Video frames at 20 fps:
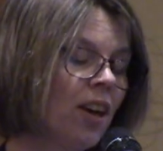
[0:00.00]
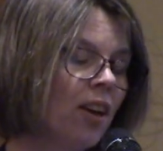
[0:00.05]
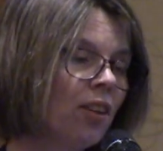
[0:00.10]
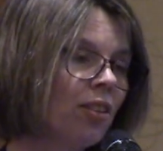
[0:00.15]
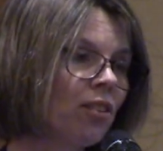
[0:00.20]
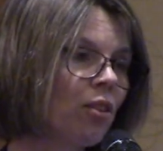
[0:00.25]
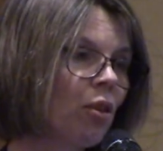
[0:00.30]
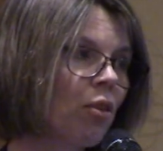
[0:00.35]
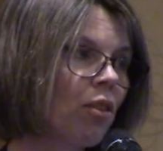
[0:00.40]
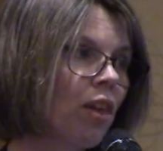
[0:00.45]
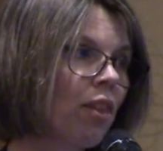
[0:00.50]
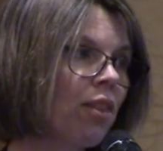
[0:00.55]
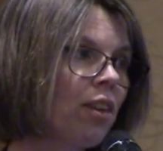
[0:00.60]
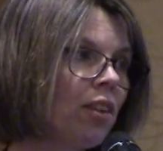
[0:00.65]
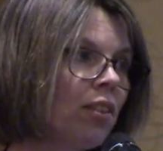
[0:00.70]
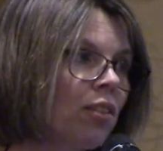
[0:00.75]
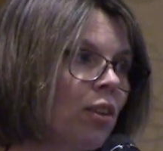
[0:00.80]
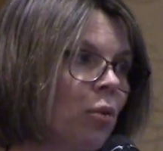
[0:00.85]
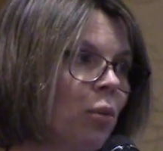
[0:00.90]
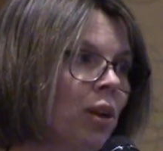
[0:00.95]
So the
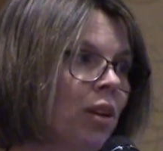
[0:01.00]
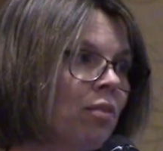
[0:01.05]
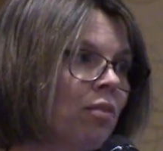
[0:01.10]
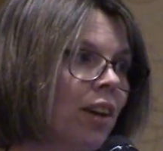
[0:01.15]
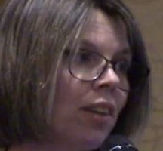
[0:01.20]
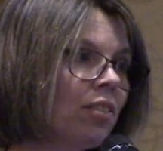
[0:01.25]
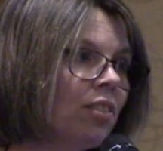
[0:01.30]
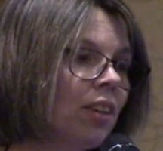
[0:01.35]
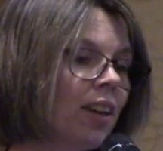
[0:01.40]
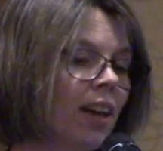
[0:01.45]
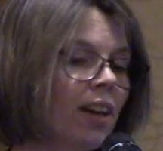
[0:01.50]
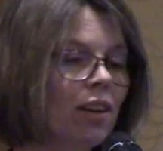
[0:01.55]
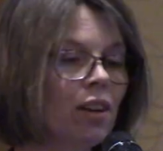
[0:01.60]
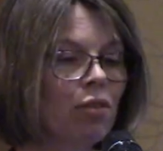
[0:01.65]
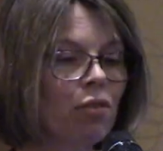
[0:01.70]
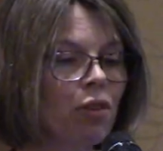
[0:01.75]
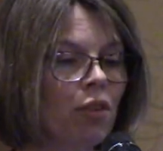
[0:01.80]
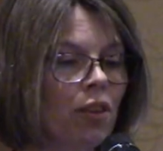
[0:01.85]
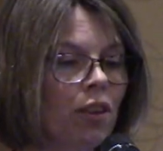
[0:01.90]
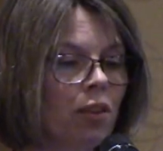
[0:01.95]
things that we investigated
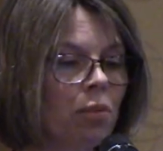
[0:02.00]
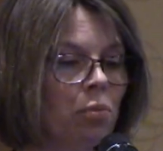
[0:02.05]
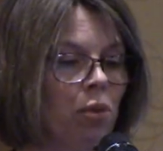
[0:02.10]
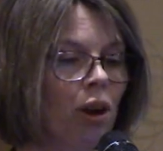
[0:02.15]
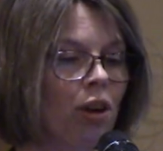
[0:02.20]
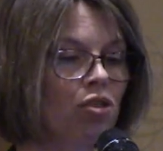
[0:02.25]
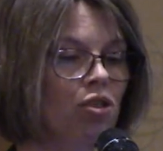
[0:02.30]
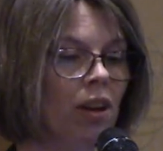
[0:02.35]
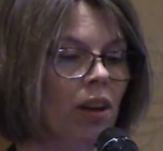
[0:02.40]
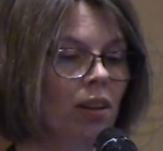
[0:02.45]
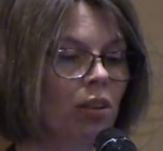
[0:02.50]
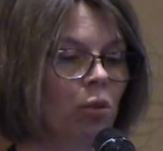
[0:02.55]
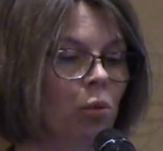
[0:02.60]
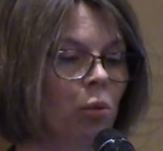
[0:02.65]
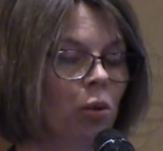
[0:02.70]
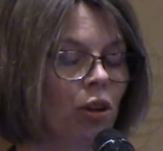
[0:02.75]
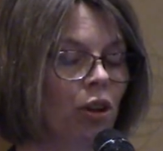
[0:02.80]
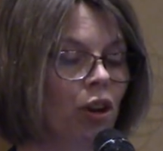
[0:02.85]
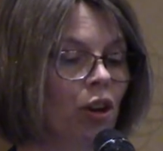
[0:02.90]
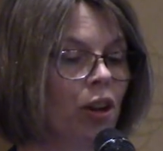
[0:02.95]
for this project
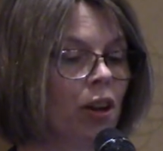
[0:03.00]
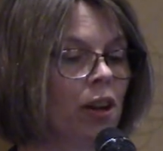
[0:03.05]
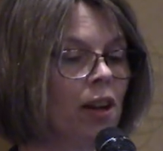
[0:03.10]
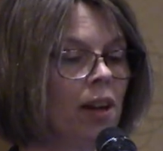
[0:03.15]
were,